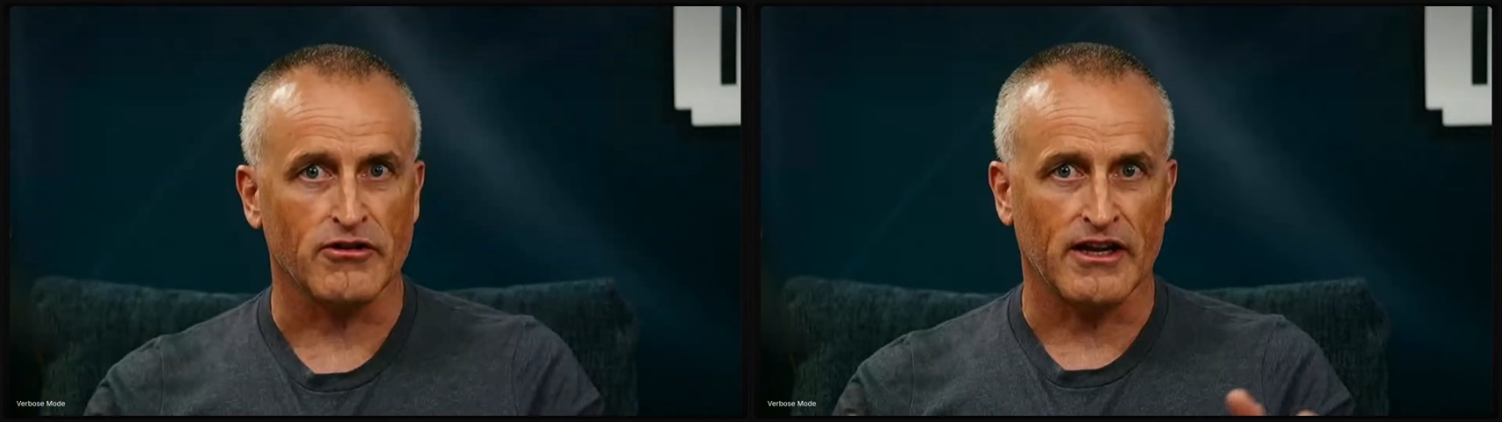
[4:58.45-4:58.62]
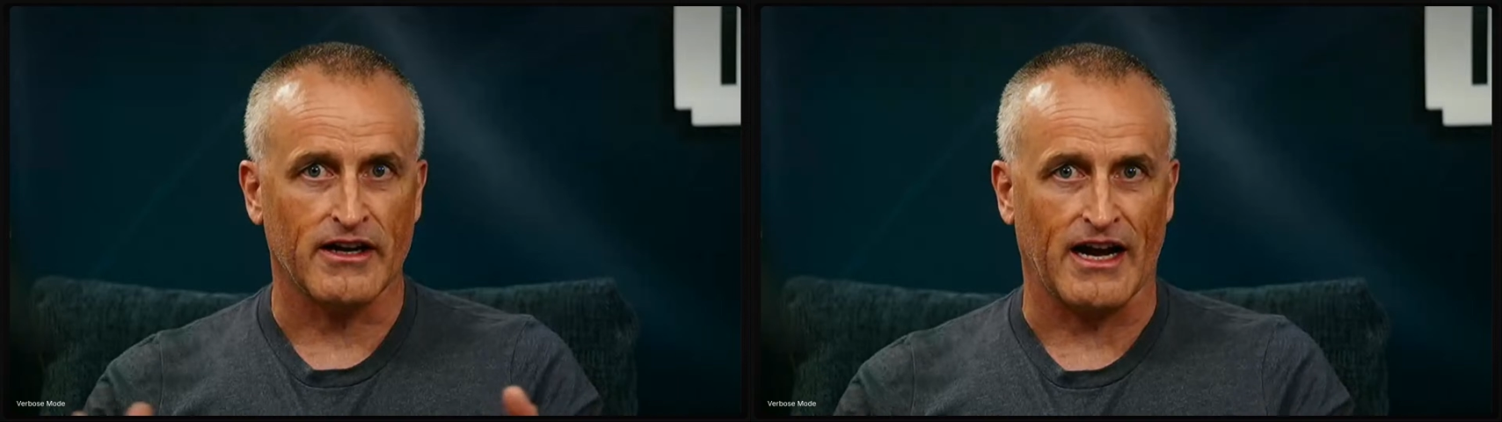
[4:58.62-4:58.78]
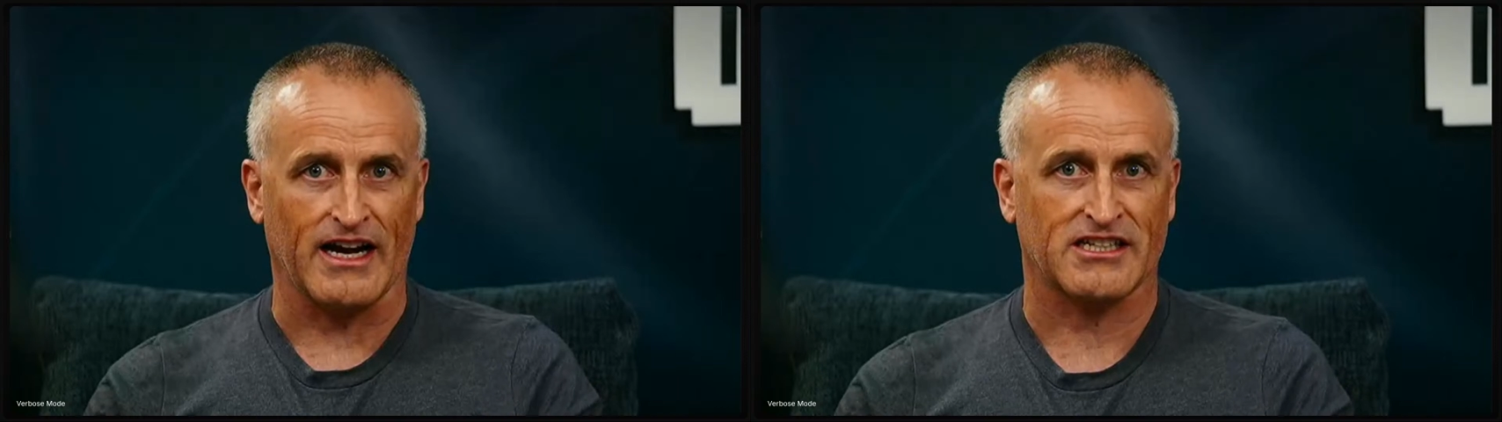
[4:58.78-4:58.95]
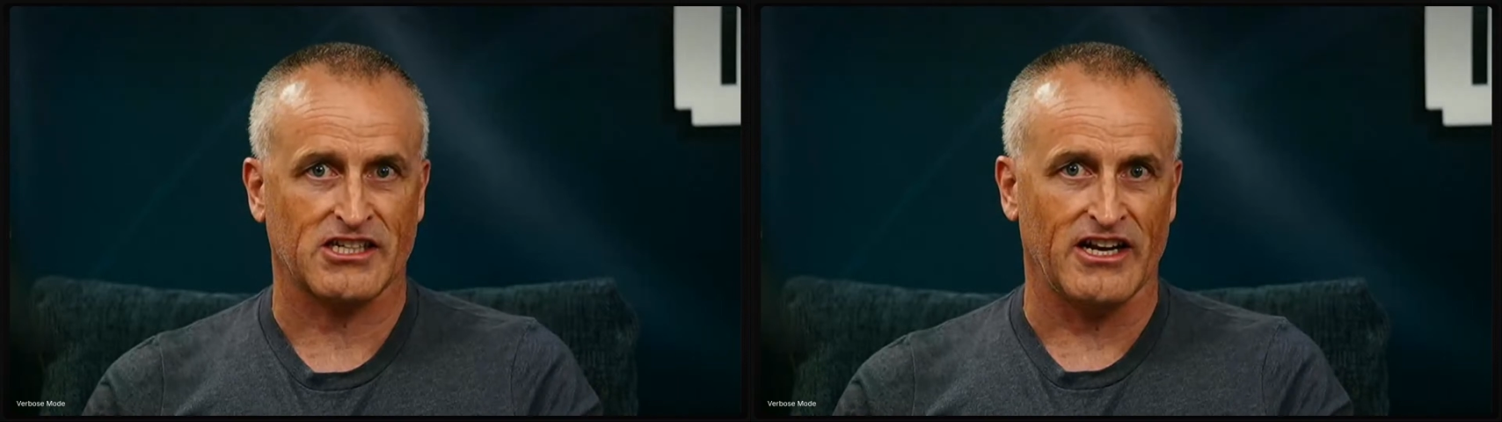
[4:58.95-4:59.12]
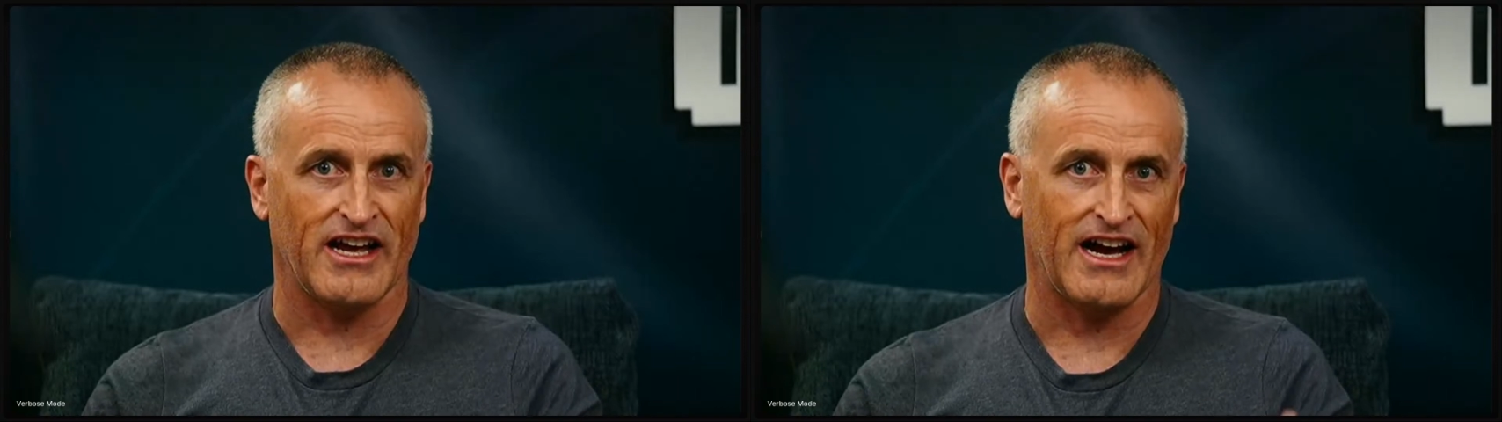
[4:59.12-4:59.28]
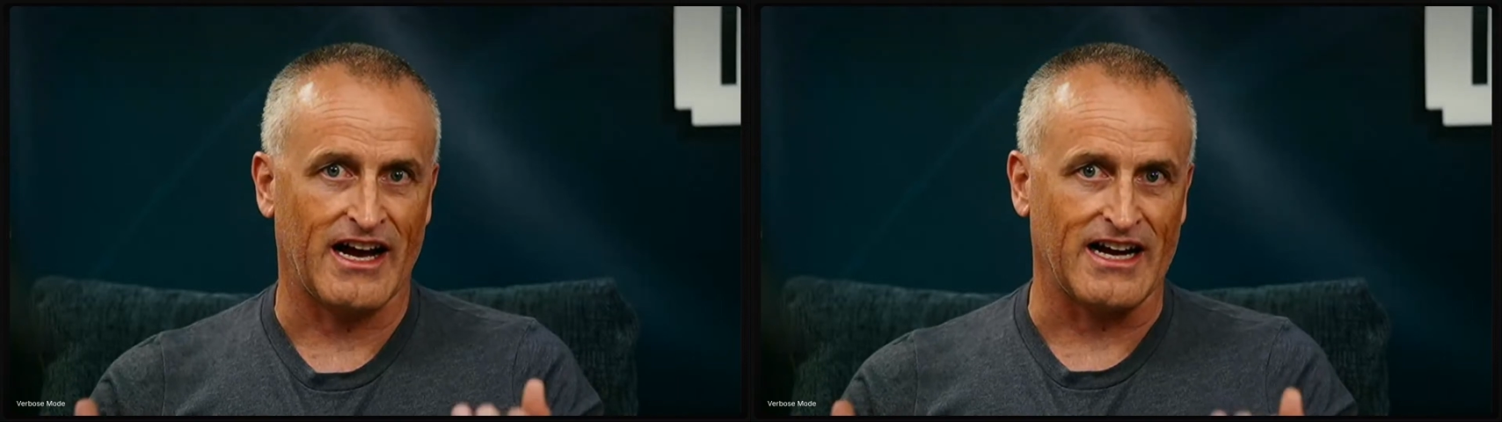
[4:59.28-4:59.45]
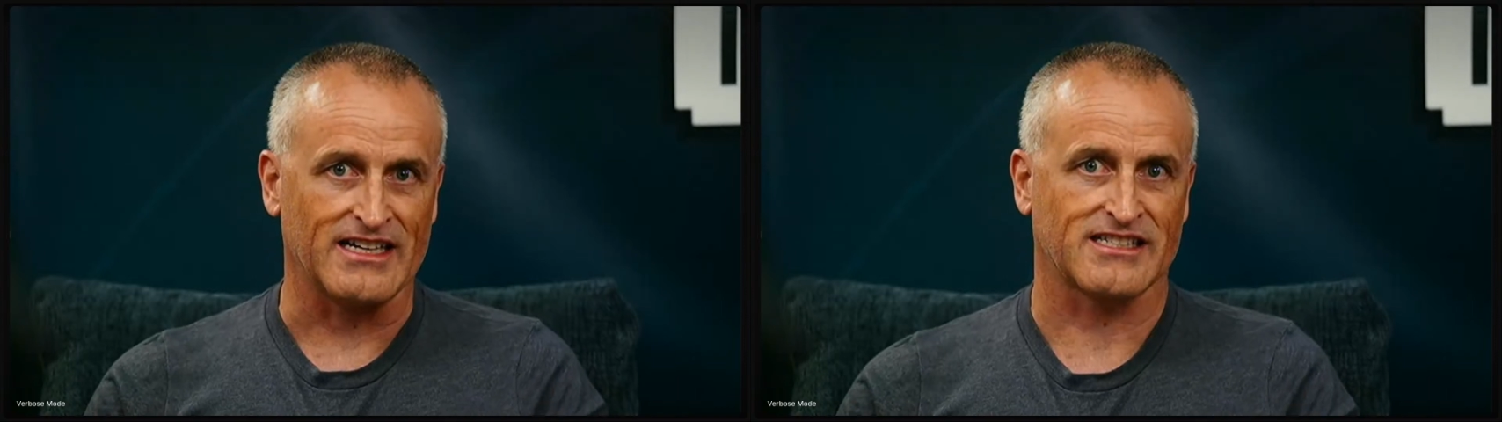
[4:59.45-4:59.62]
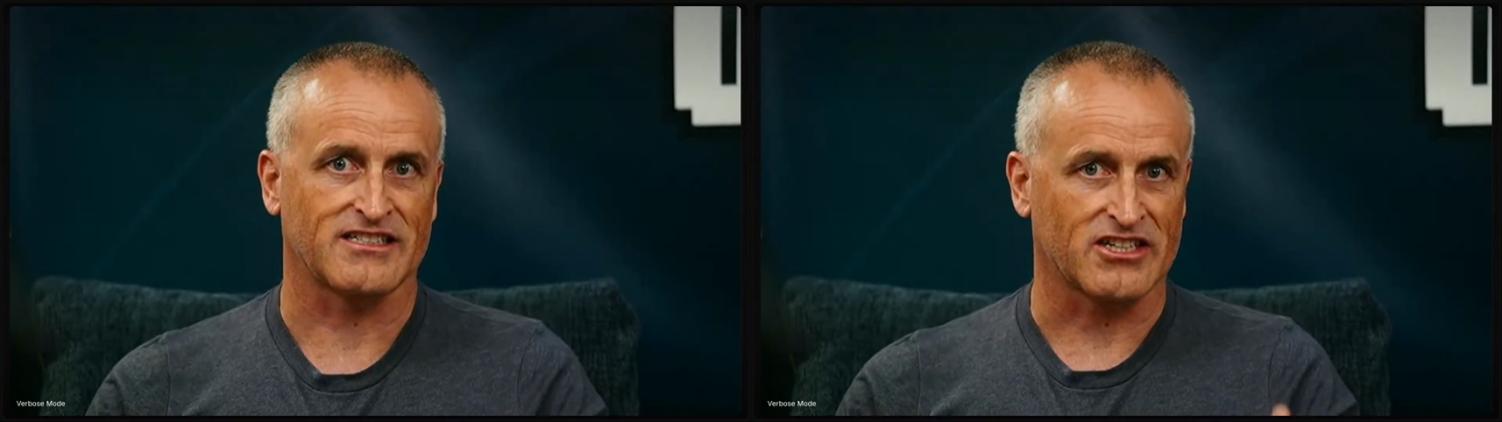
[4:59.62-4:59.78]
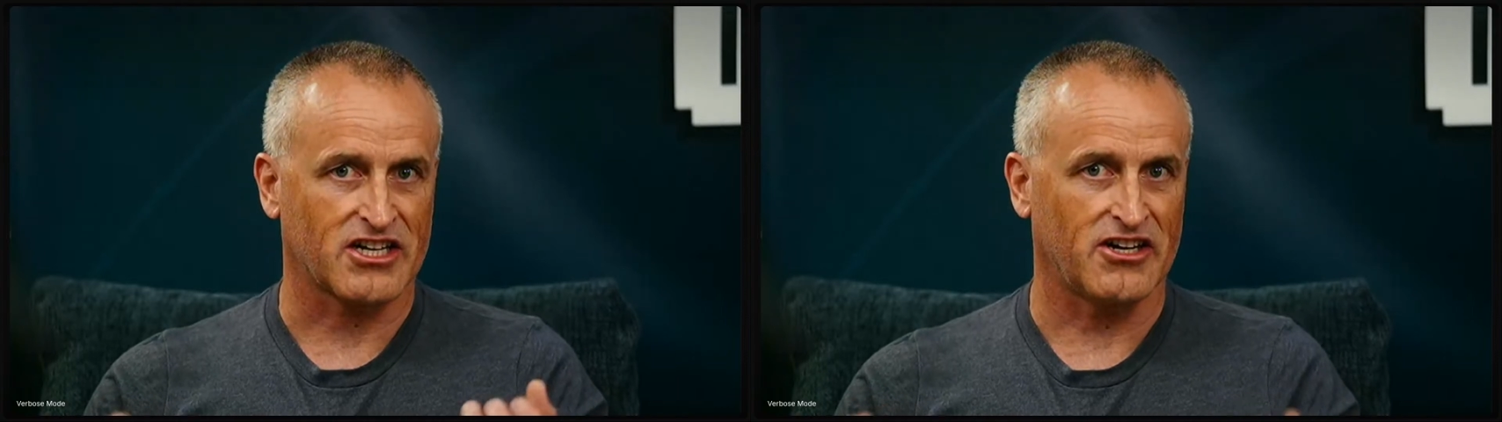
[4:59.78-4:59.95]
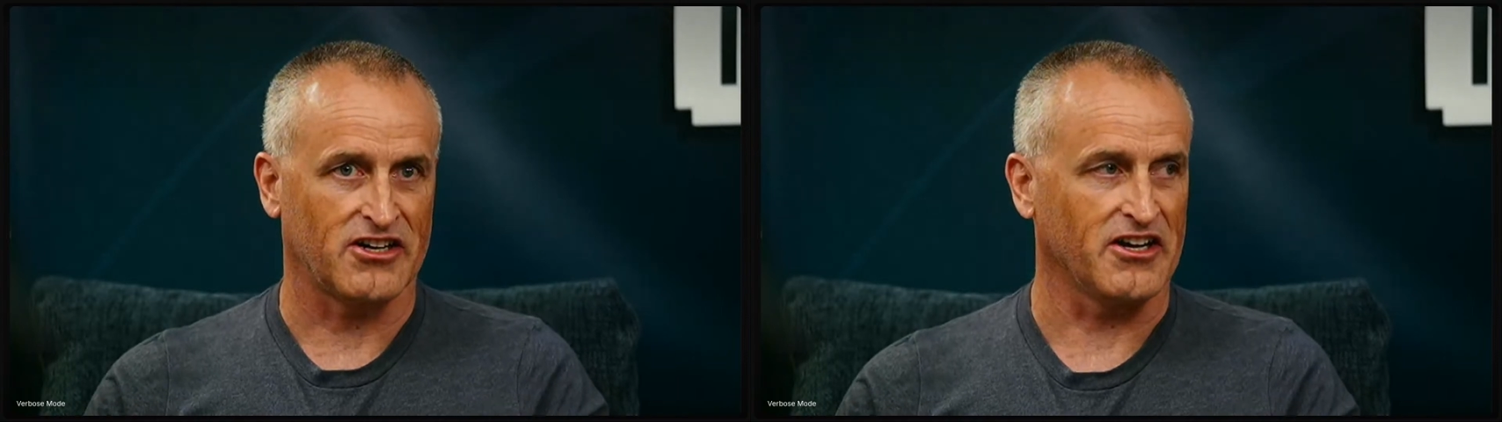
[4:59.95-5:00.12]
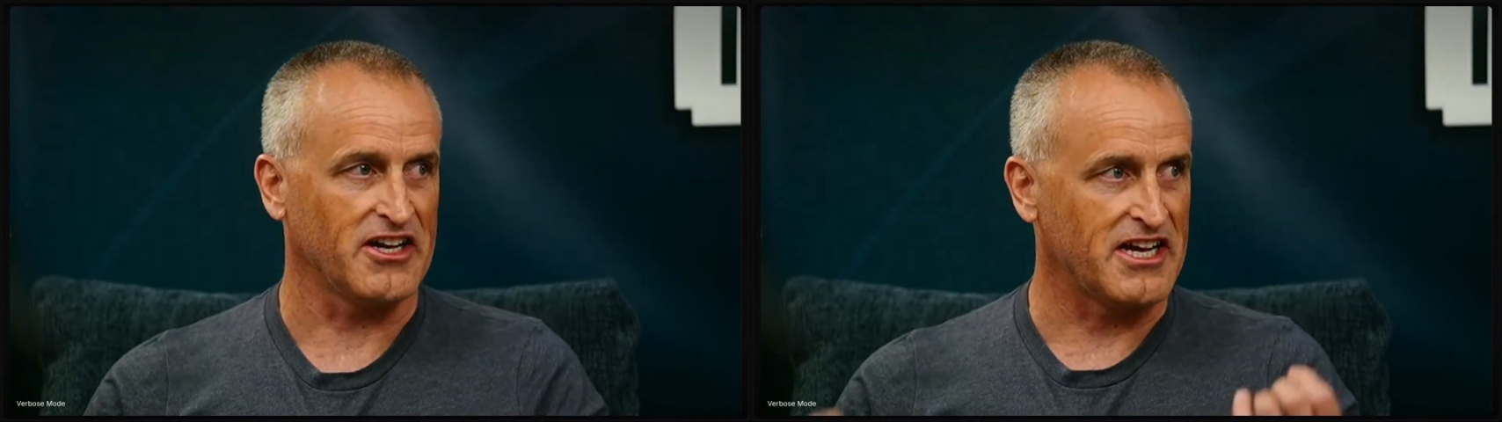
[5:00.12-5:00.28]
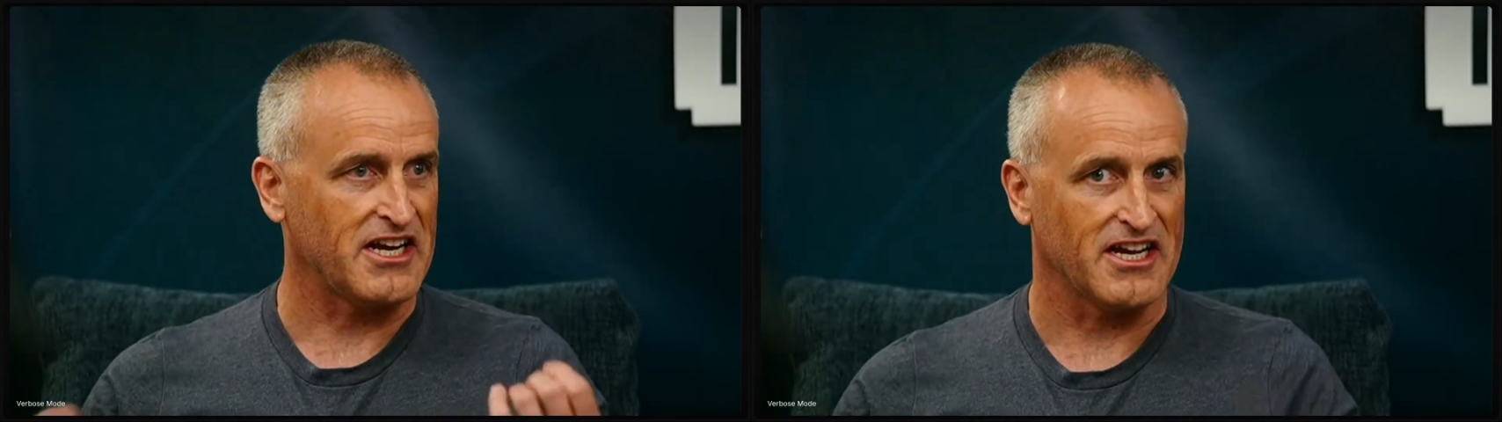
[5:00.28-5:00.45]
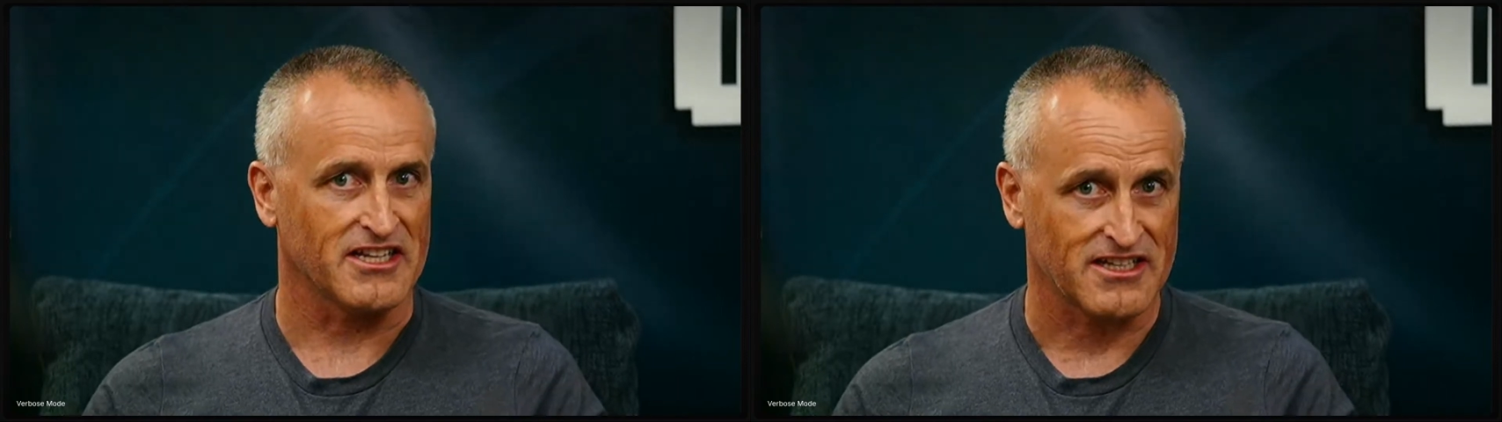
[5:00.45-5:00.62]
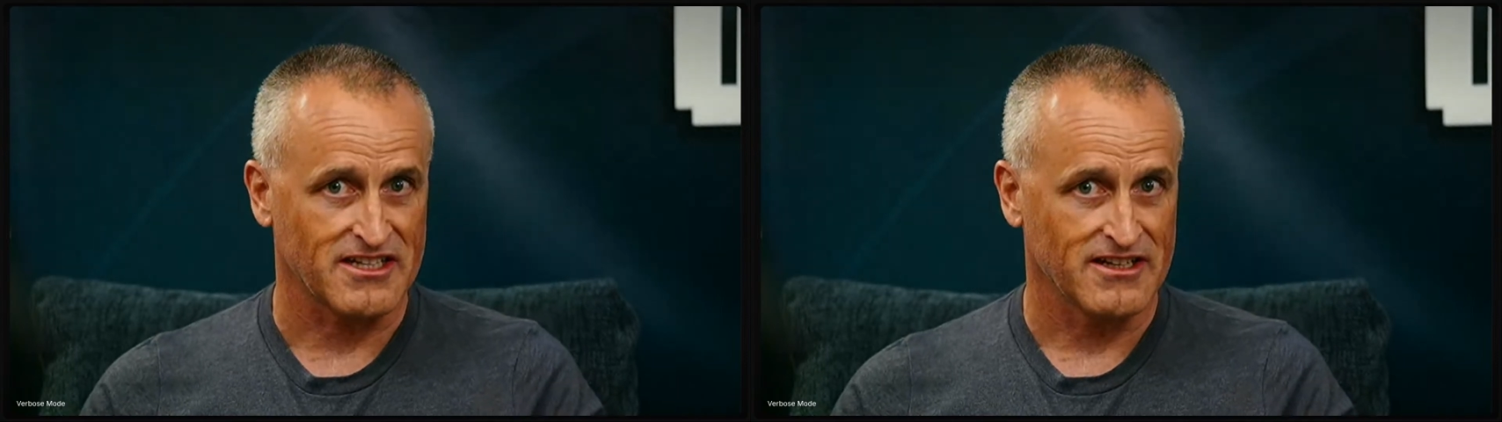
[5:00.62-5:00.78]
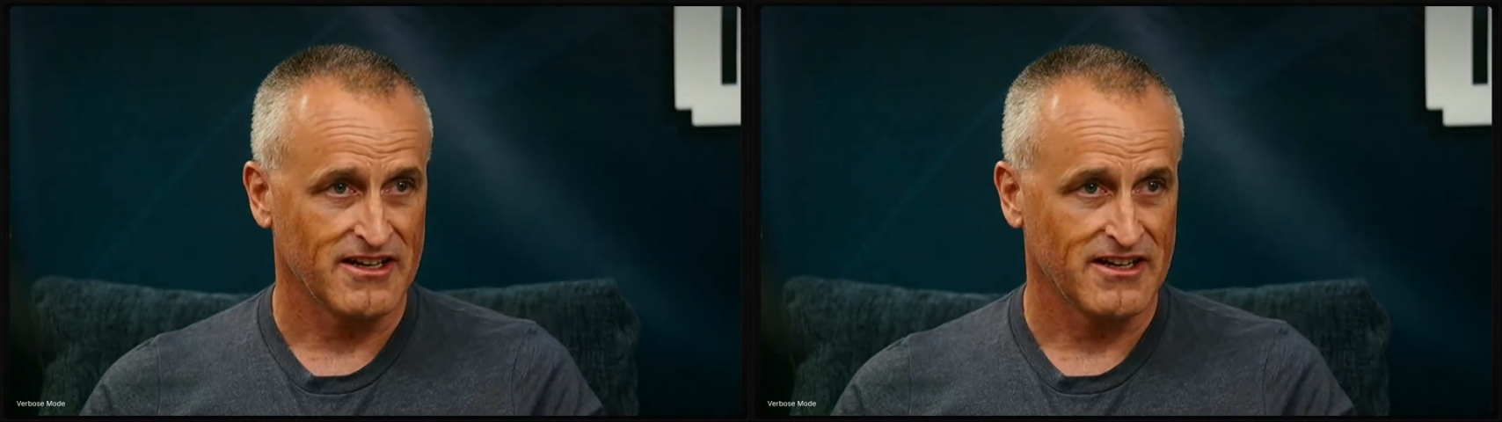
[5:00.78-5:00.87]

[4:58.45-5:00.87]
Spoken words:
that actually has Jakarta in it.